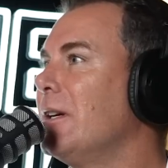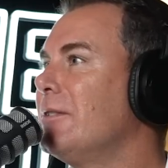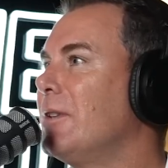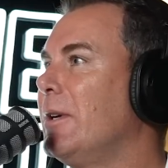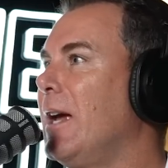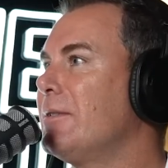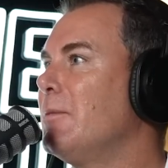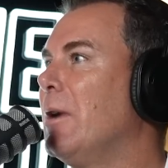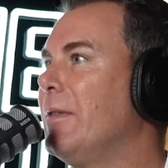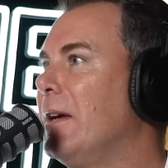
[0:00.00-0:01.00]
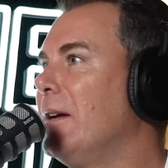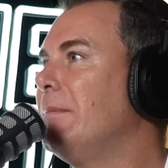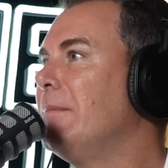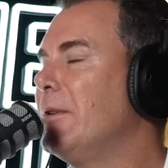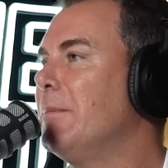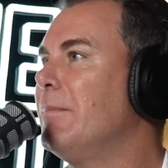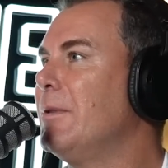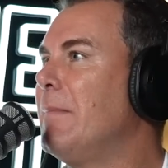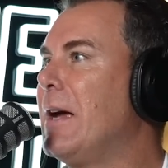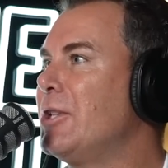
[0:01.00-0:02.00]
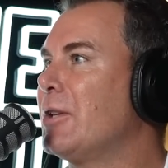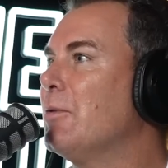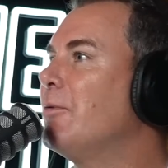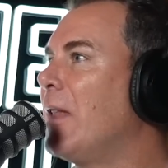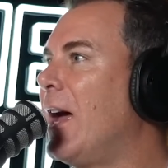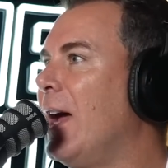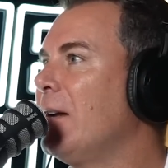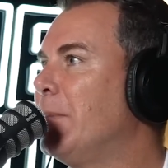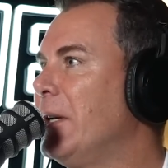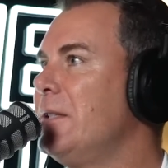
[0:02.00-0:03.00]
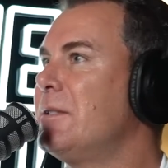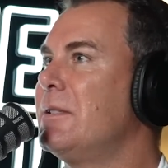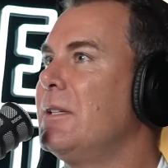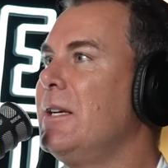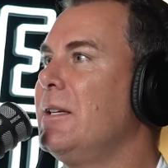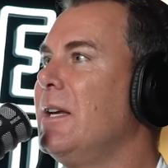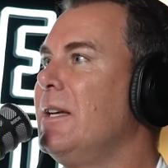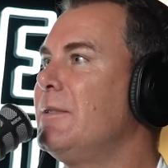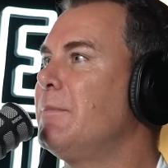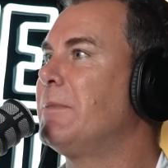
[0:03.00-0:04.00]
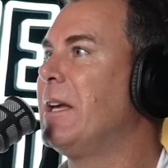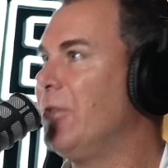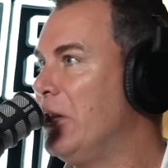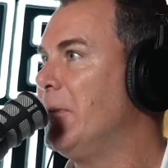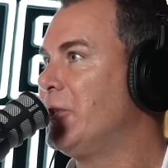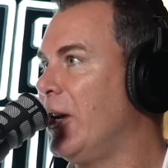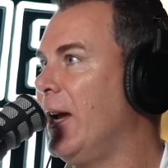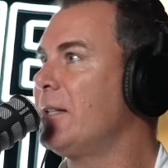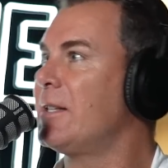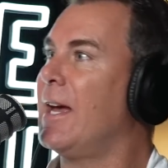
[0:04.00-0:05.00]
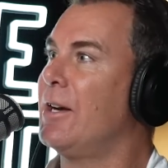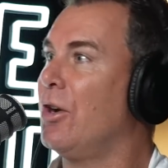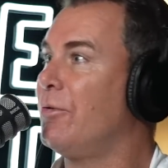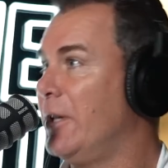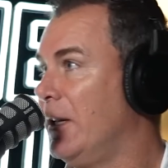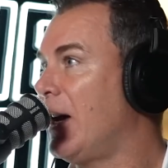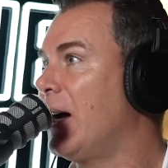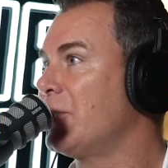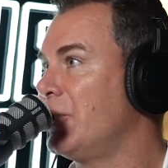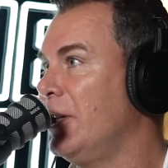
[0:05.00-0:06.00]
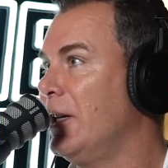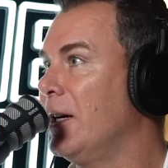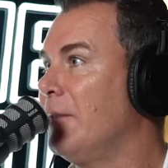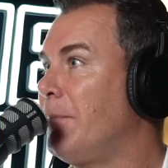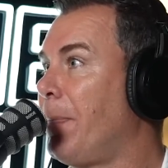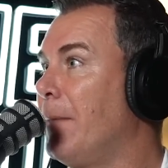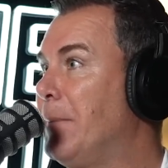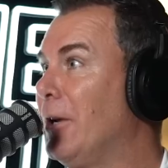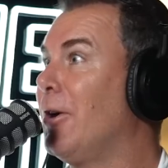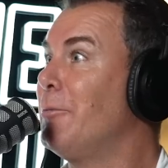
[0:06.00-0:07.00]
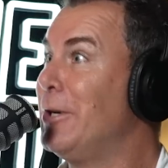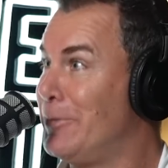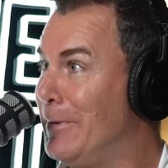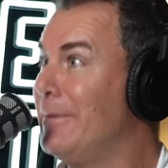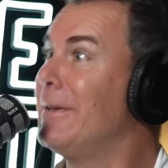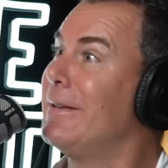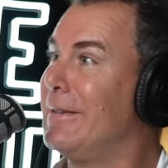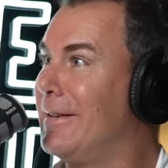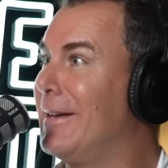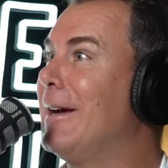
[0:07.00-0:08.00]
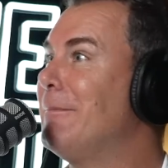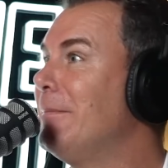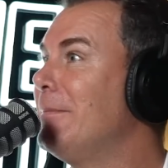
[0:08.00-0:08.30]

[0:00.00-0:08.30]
So he hasn't won the magical flag, but he's given them a chance. They had an off year last year, a bit like Richmond, how